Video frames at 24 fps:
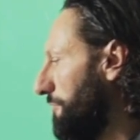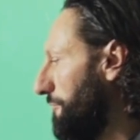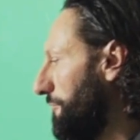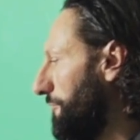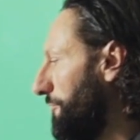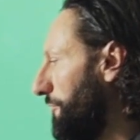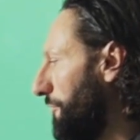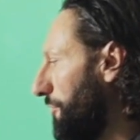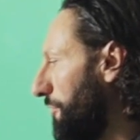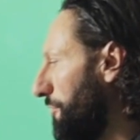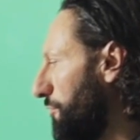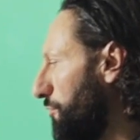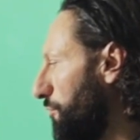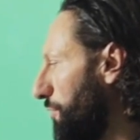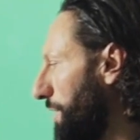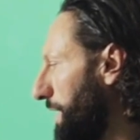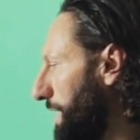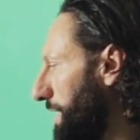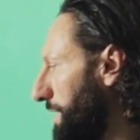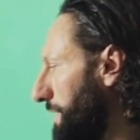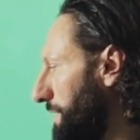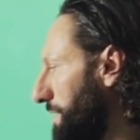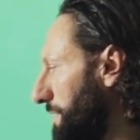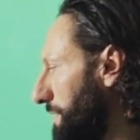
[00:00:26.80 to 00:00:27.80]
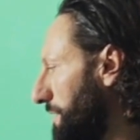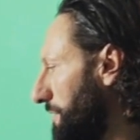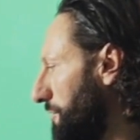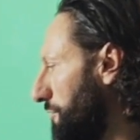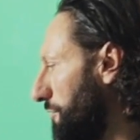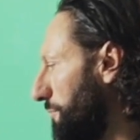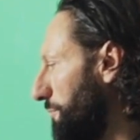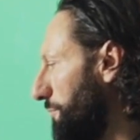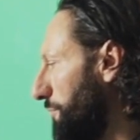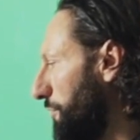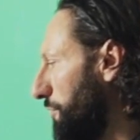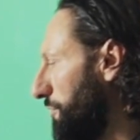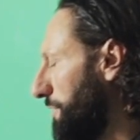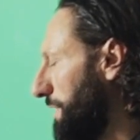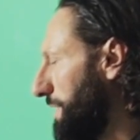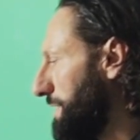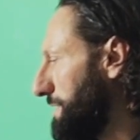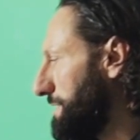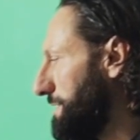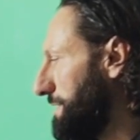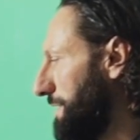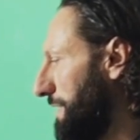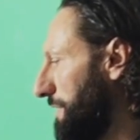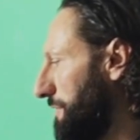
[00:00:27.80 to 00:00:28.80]
four-way
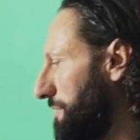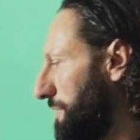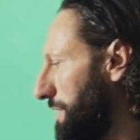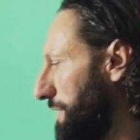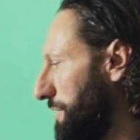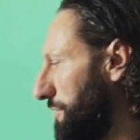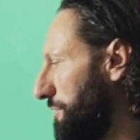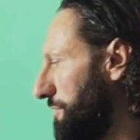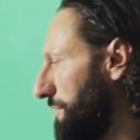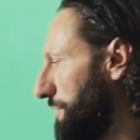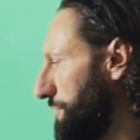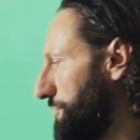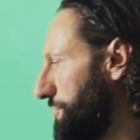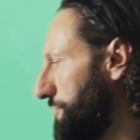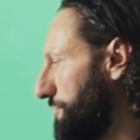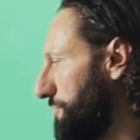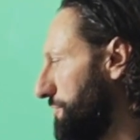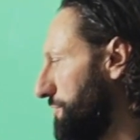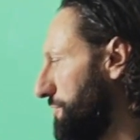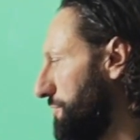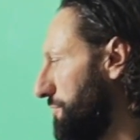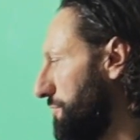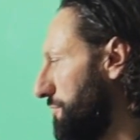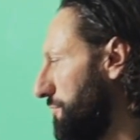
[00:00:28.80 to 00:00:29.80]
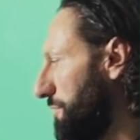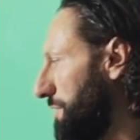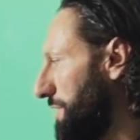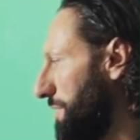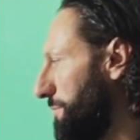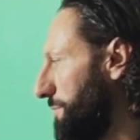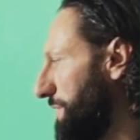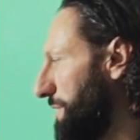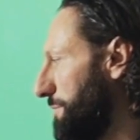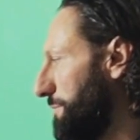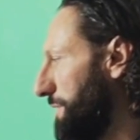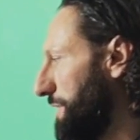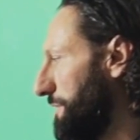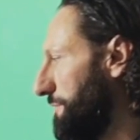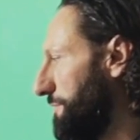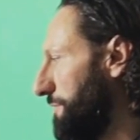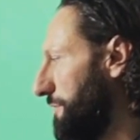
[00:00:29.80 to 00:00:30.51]
components. Now I'm going to show you what I mean by